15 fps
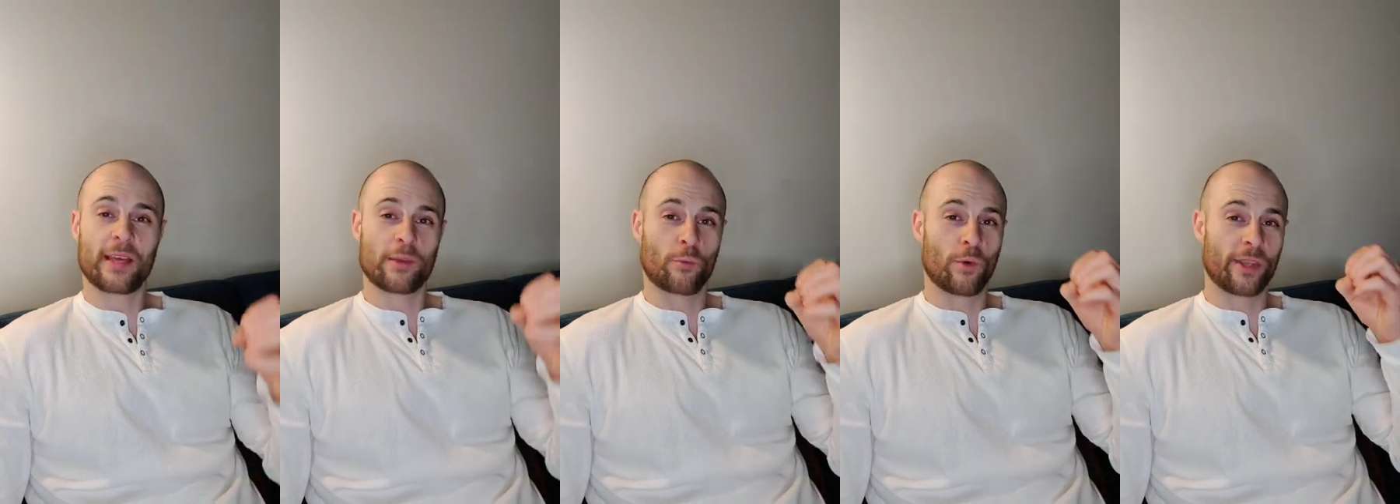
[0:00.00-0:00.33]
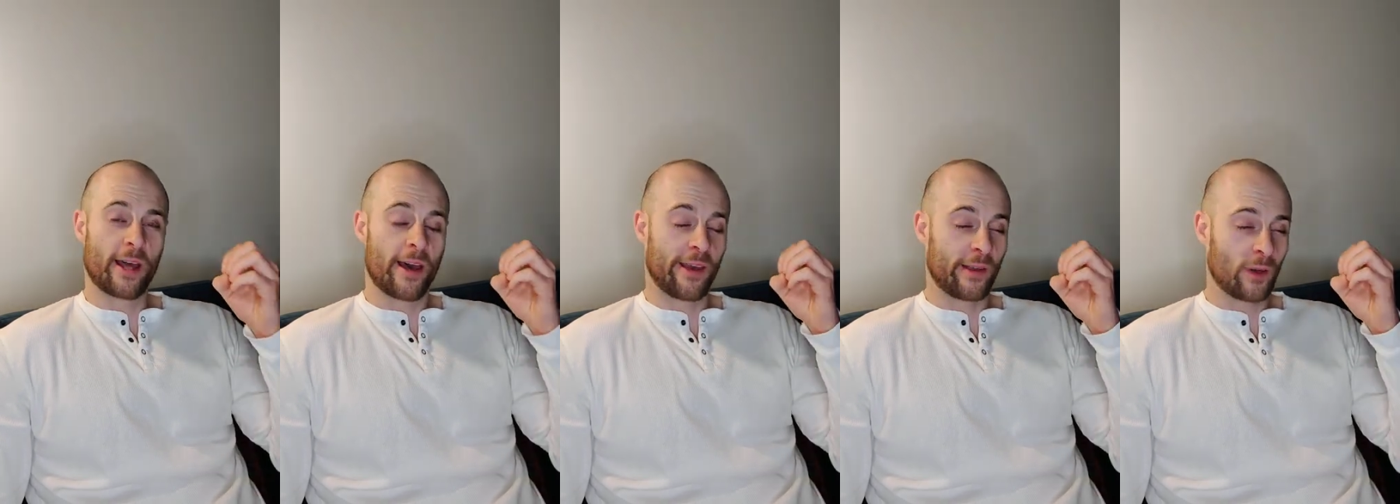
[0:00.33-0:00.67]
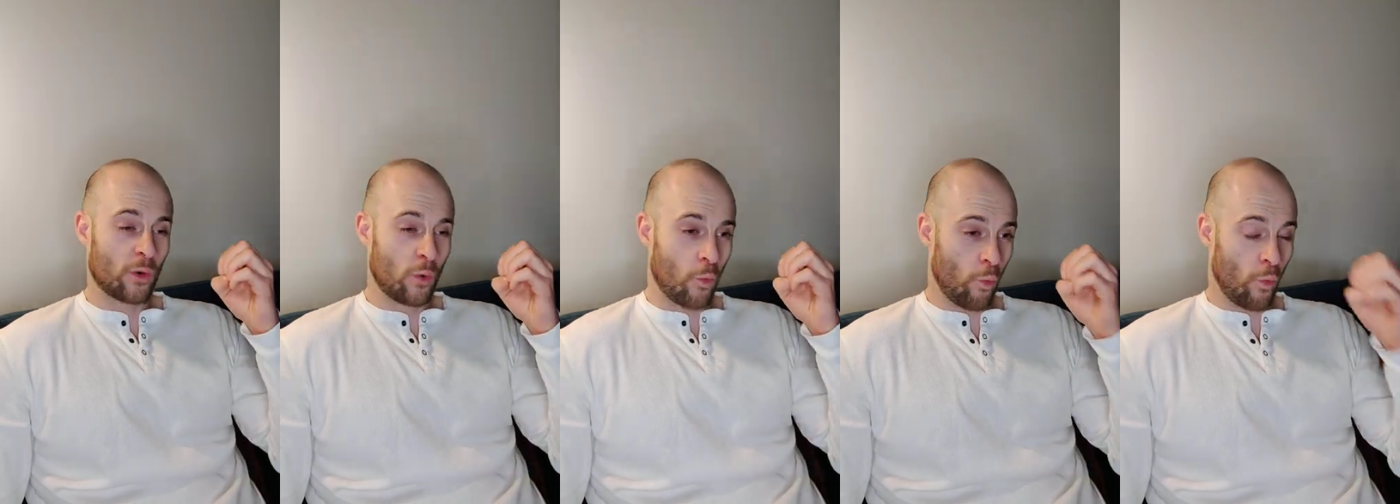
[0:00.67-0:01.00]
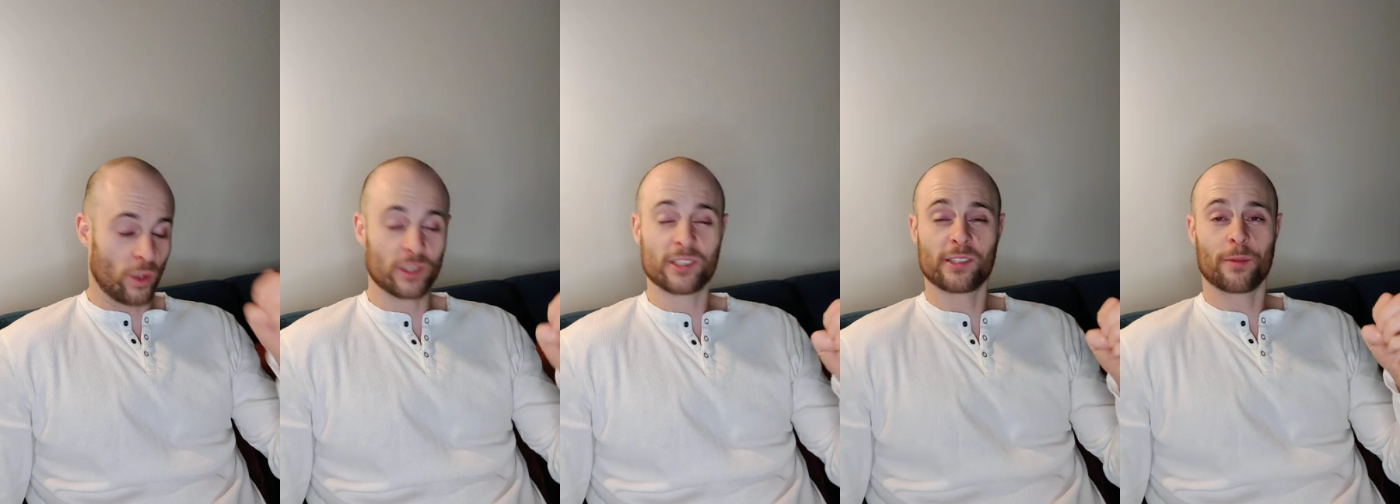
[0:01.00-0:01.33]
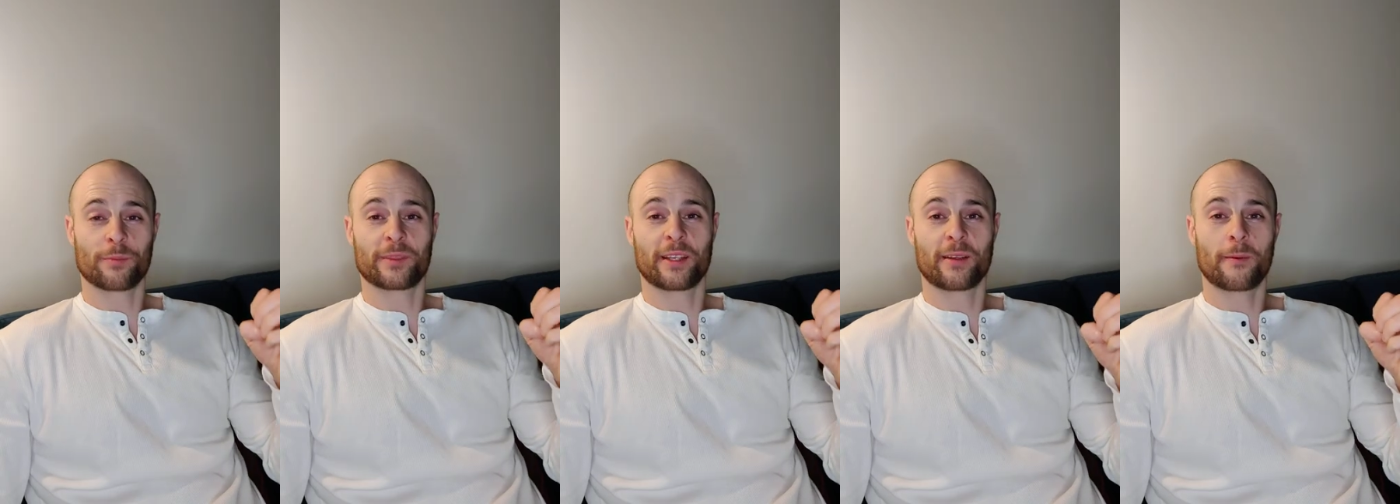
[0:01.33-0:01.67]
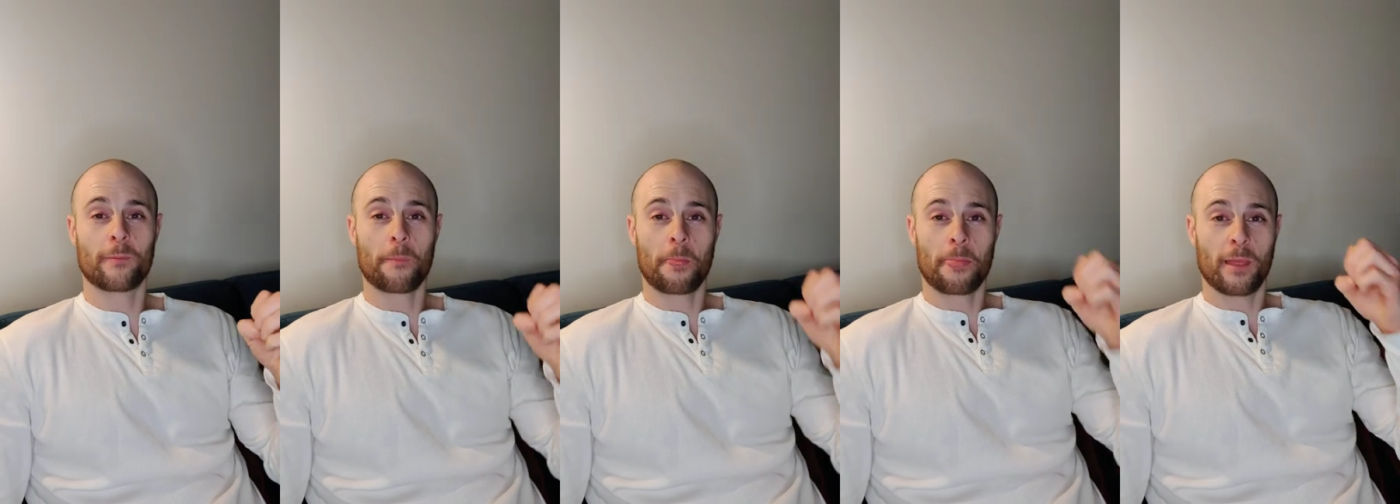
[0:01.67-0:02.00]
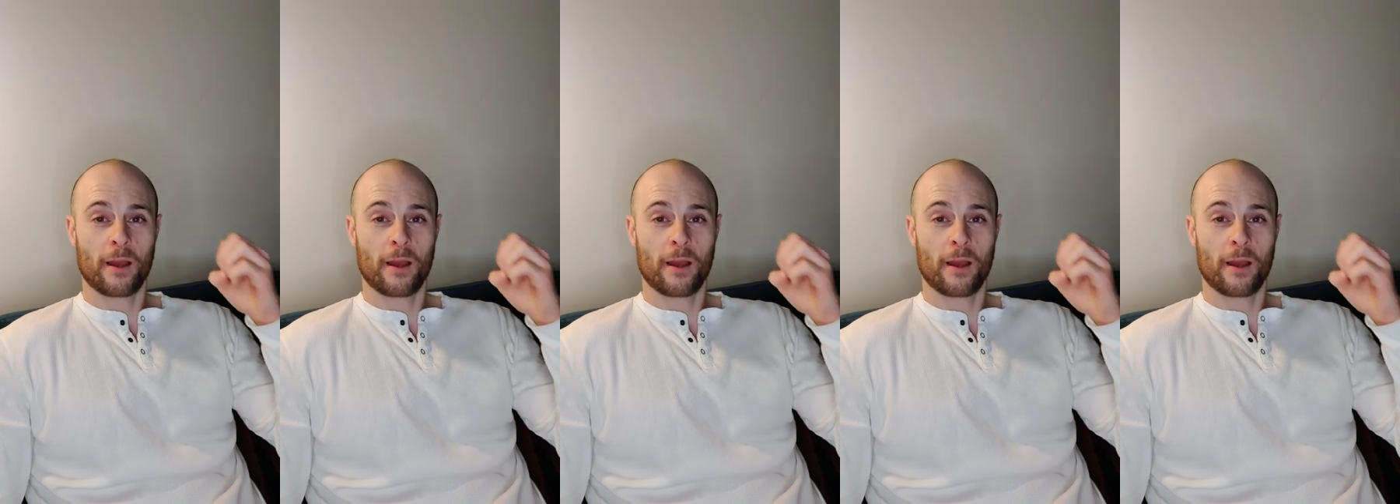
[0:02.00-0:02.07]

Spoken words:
and when I want something,